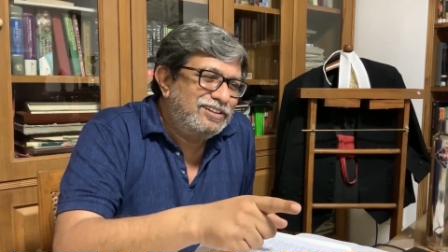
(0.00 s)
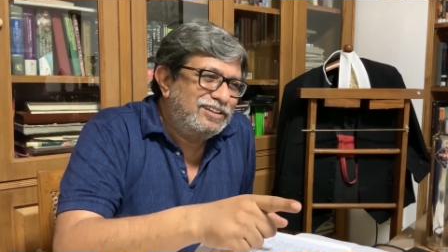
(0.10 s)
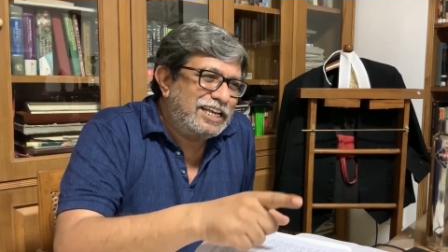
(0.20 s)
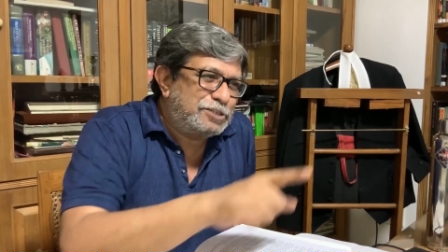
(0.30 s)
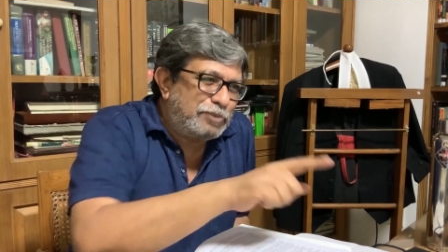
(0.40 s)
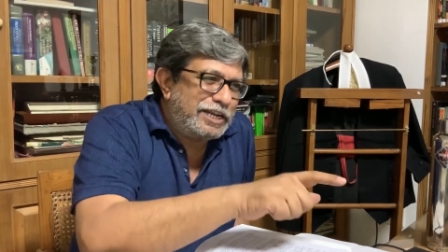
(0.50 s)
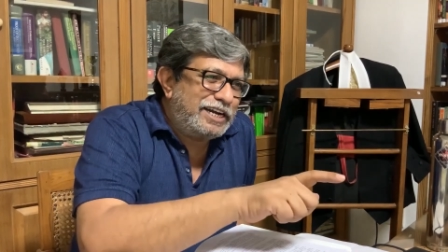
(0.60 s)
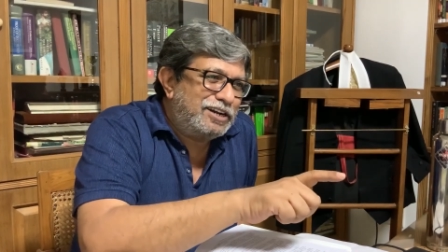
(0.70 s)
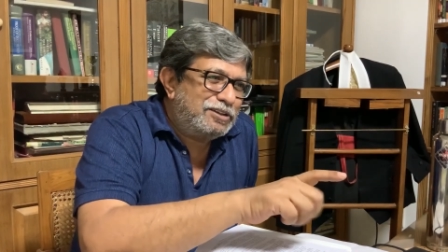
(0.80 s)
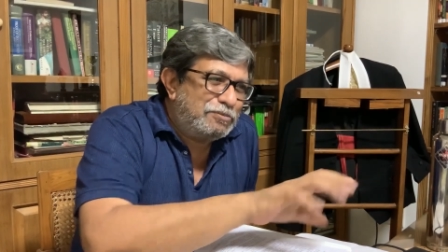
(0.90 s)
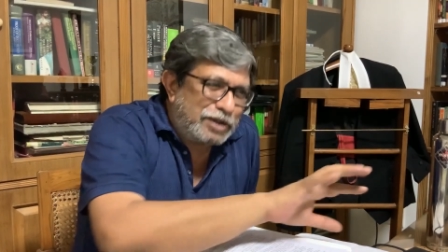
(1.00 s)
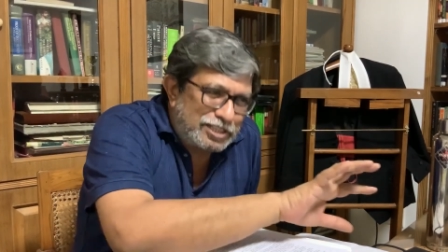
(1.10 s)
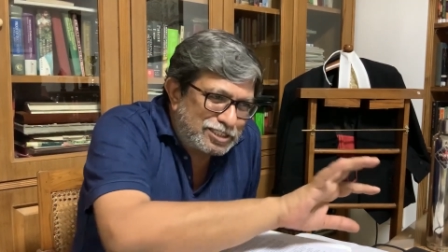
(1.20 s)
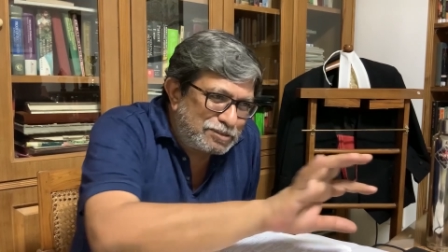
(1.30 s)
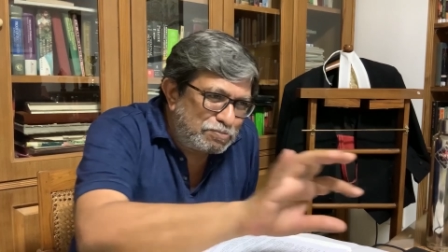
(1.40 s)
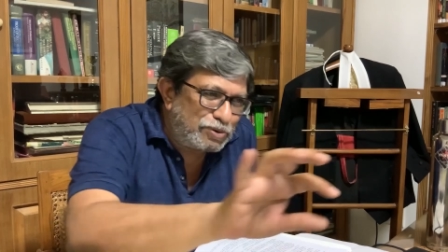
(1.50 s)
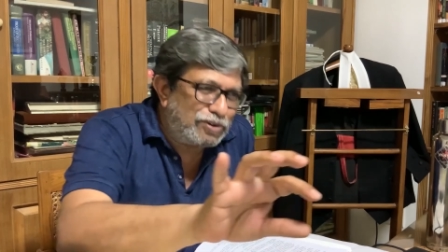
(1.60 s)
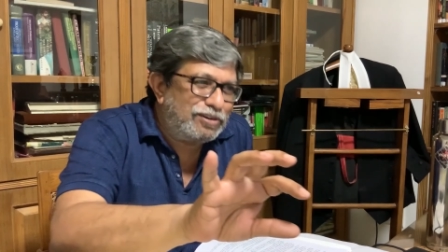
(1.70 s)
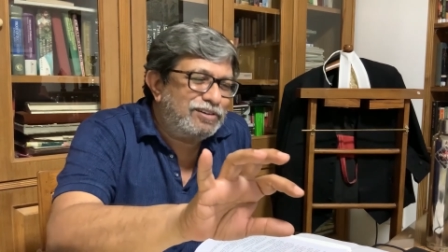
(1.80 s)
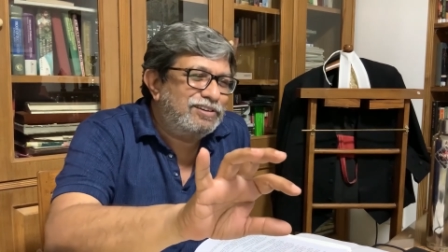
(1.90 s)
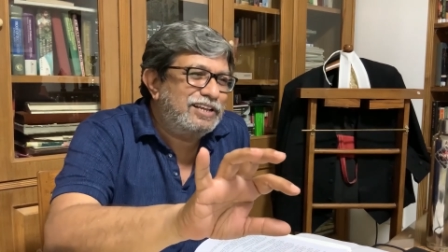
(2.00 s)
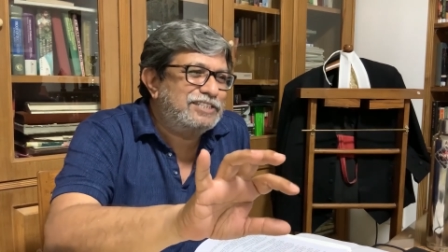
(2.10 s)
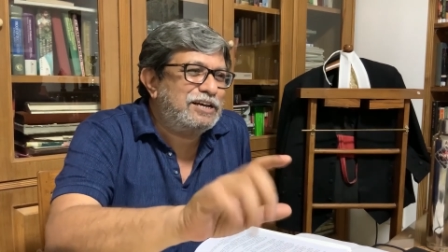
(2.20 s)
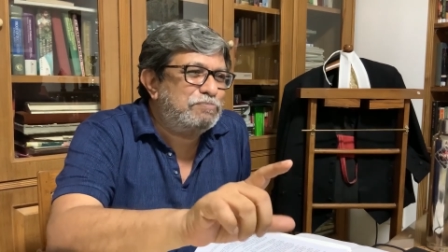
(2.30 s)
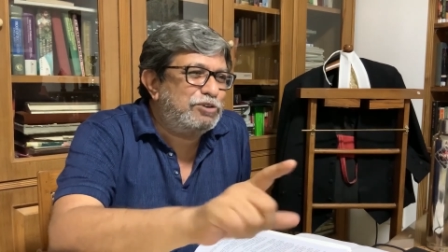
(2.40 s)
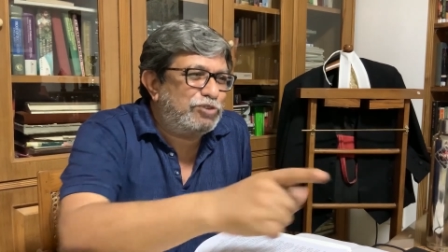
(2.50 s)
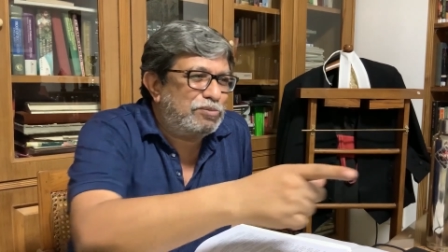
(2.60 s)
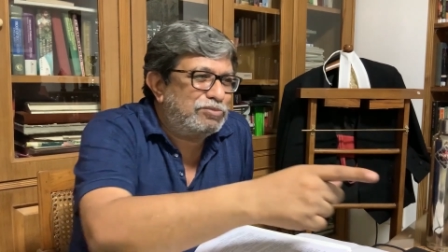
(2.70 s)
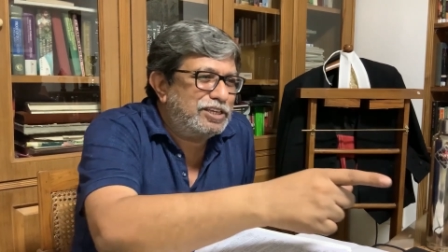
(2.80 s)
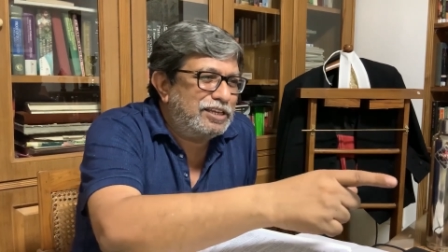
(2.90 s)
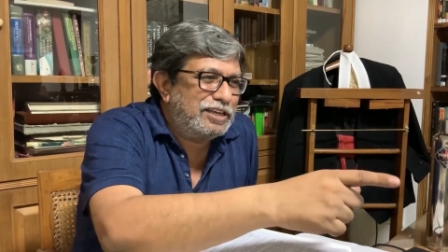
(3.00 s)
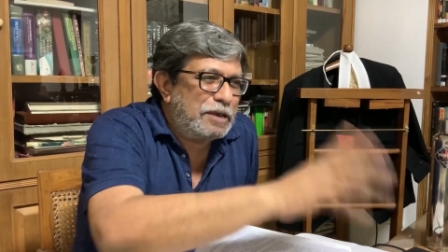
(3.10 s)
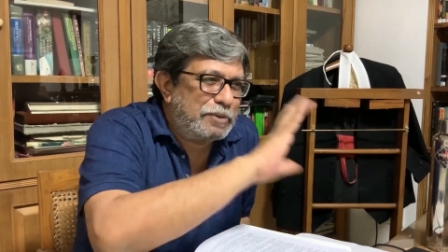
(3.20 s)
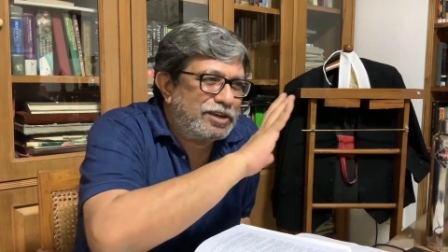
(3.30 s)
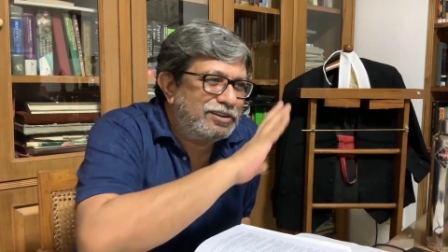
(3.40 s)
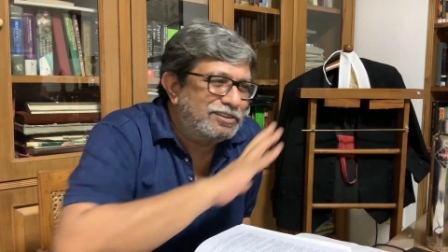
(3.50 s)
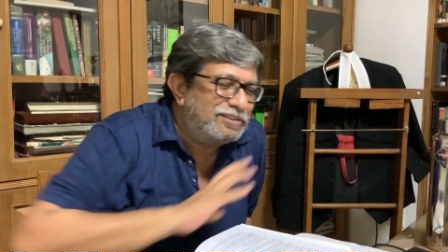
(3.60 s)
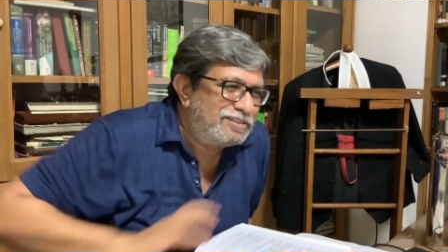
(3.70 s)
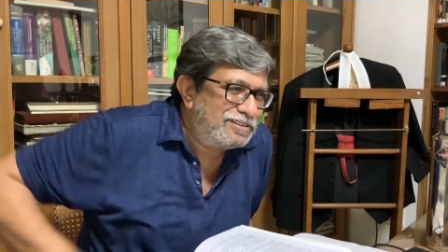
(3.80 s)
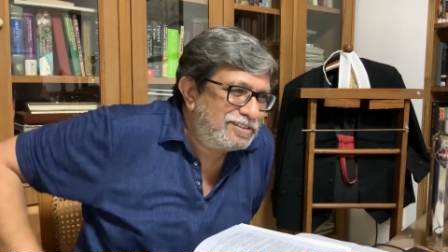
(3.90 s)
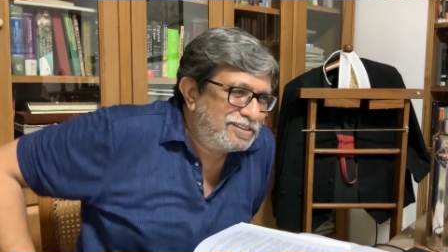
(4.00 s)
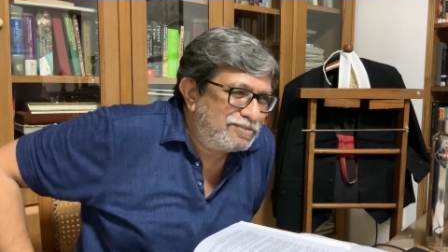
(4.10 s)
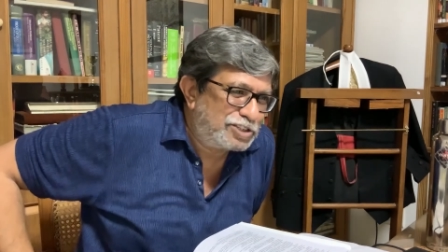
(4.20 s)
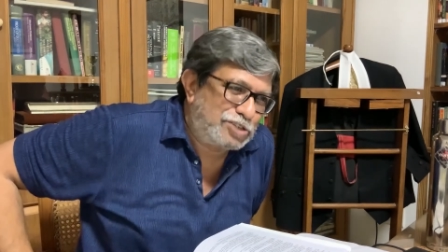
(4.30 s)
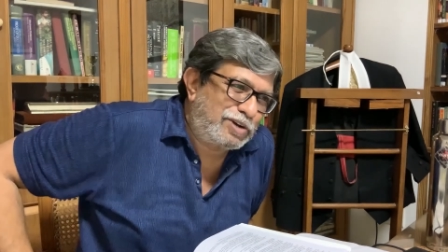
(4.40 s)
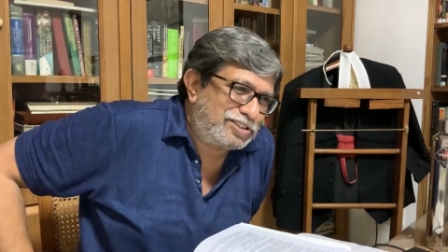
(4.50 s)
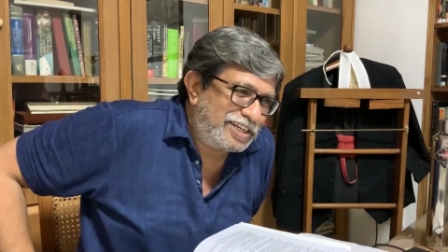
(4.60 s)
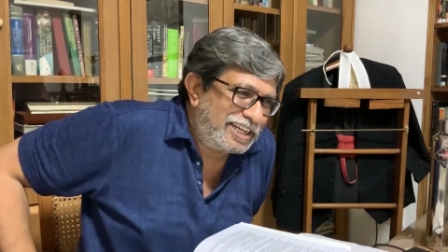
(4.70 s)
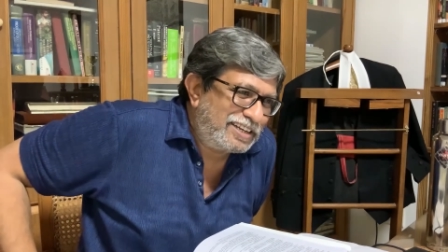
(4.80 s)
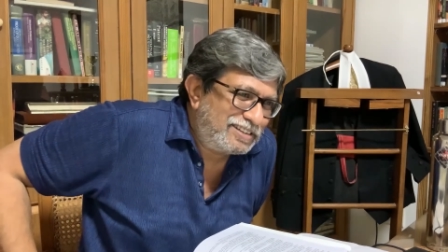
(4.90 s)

explained by this simple example from the epic which is worth reading.